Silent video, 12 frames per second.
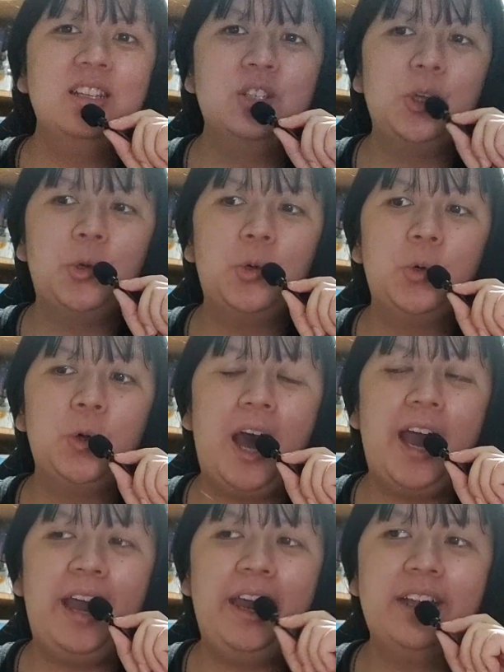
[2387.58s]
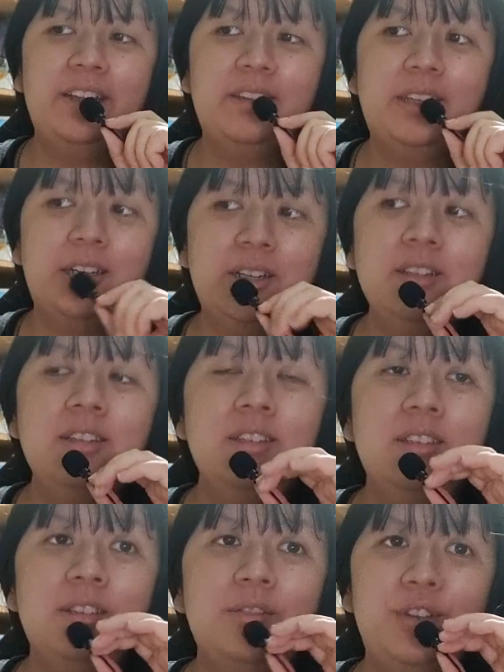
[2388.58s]
So I
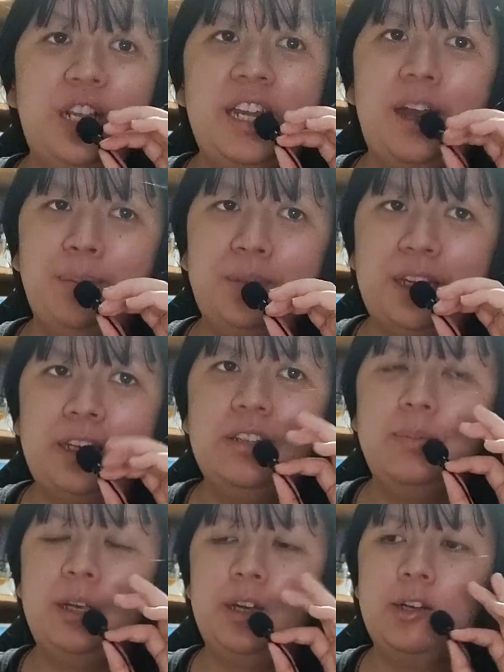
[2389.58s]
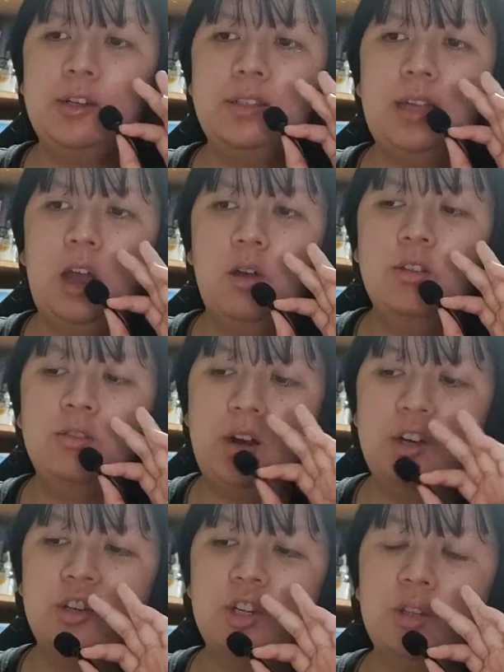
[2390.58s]
didn't really update because I was
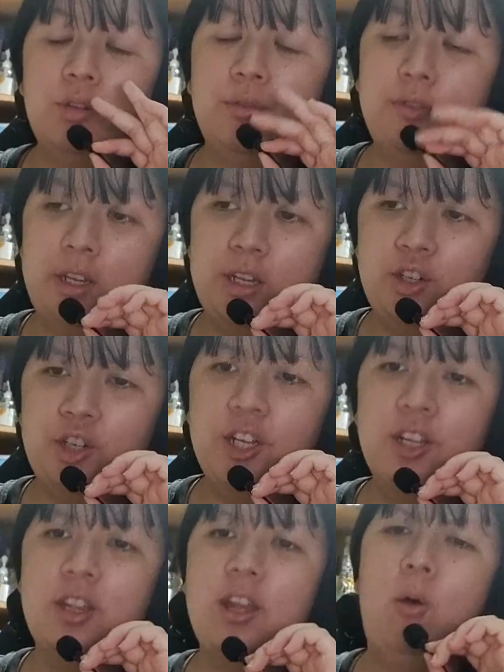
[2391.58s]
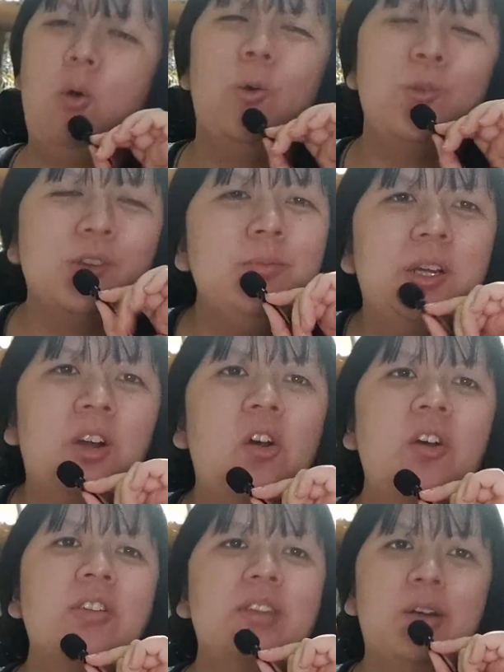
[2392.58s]
rushing to finish it, but also
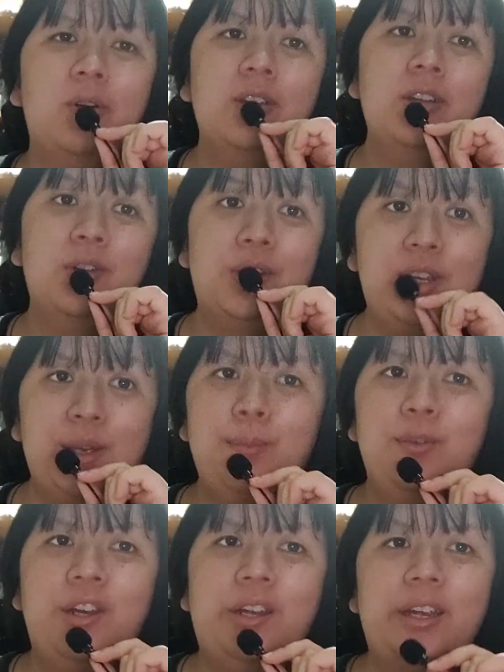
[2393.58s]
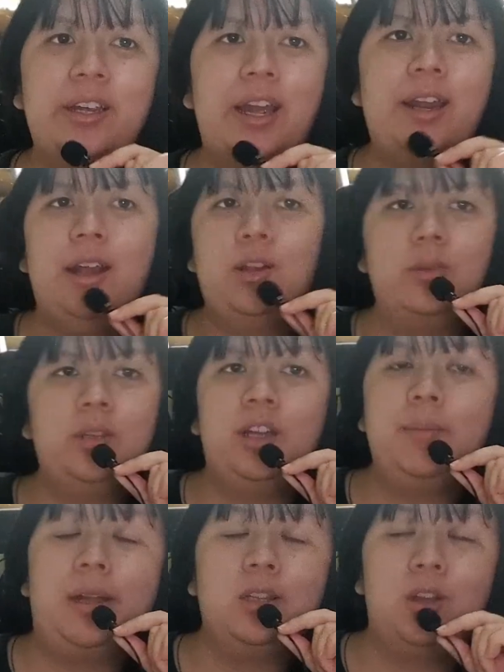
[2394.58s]
because I wanted to keep reading and I don't
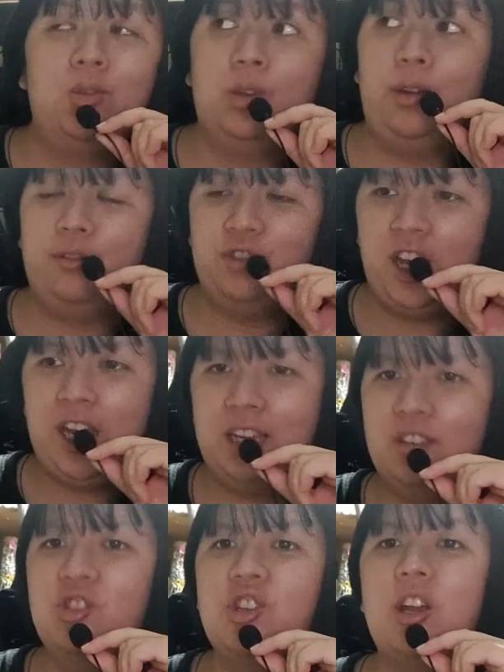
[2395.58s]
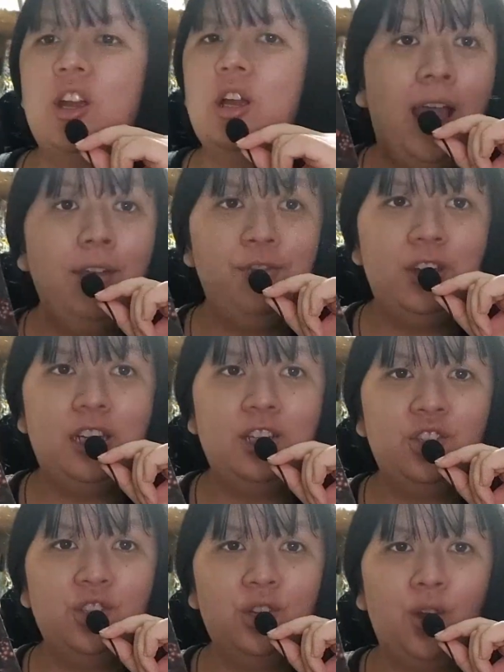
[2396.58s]
think my thoughts would have changed. I
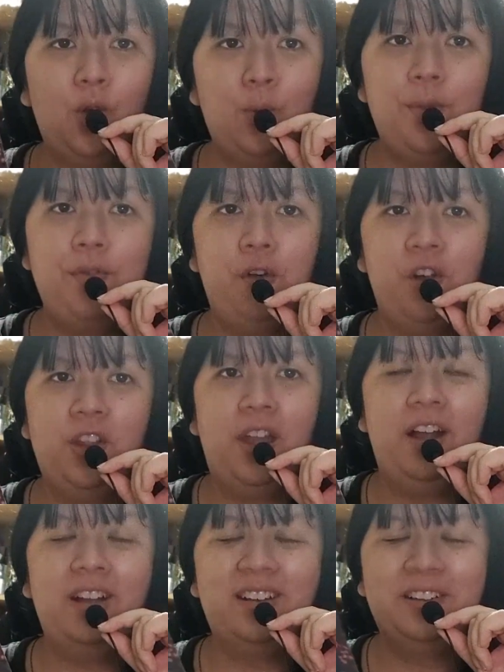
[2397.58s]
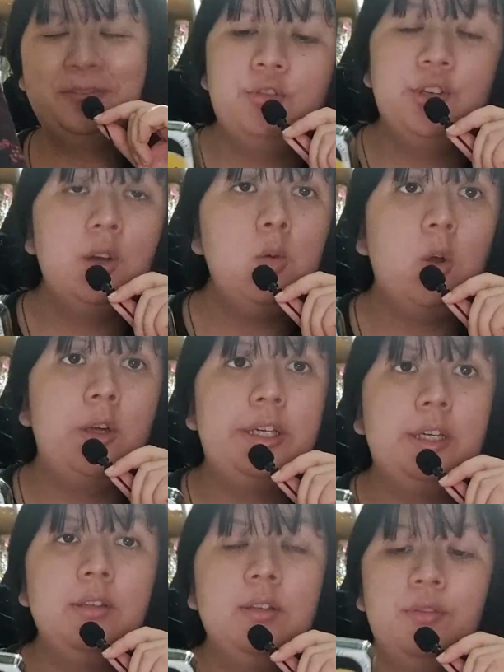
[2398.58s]
finished Home Before Dark. Trigger
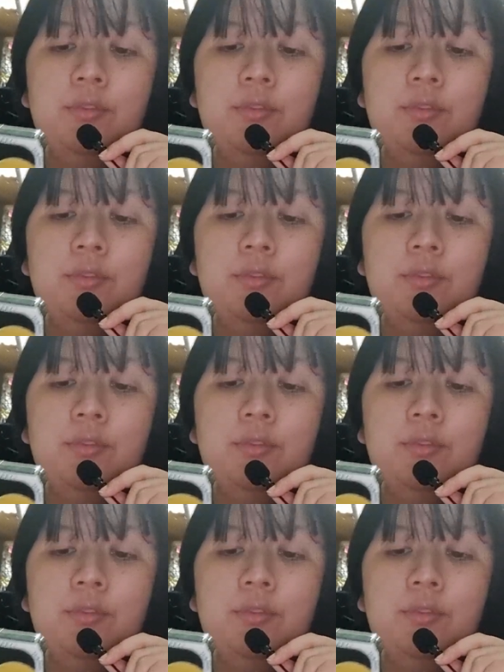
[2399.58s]
warnings